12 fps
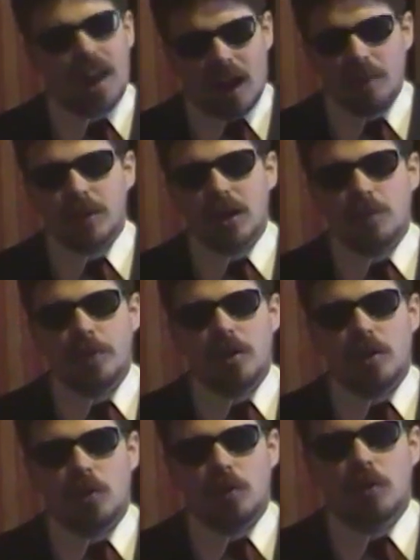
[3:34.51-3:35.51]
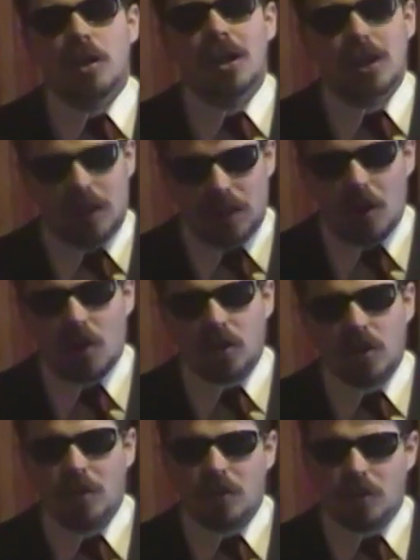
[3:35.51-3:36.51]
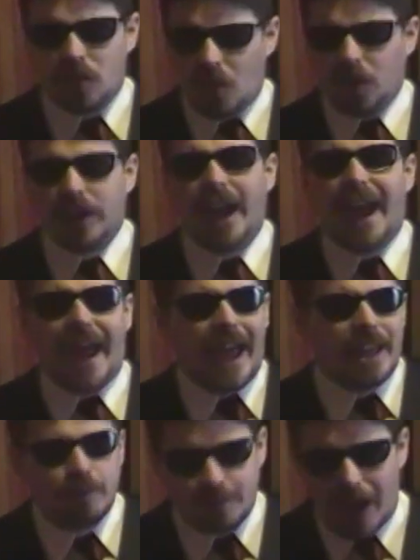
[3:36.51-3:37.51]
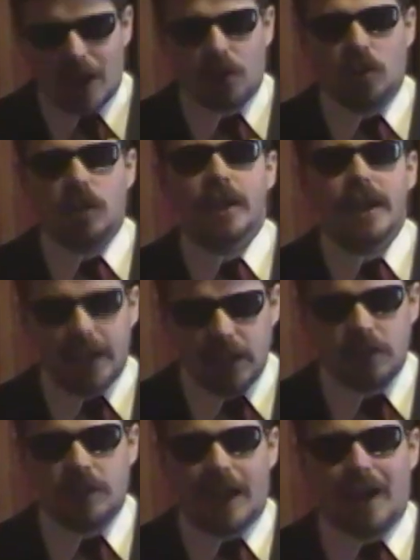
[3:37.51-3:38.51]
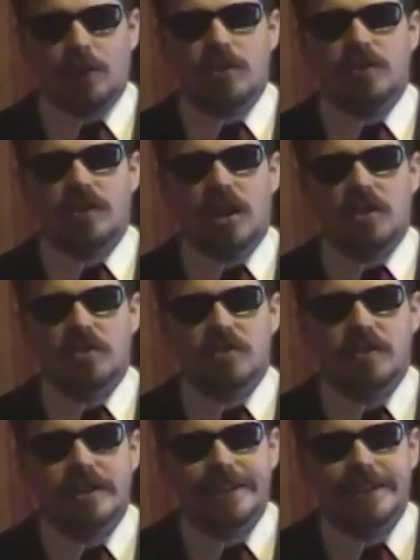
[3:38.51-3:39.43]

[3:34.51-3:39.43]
I'm gonna put it all, lock, stock, and barrel, into the House of Love.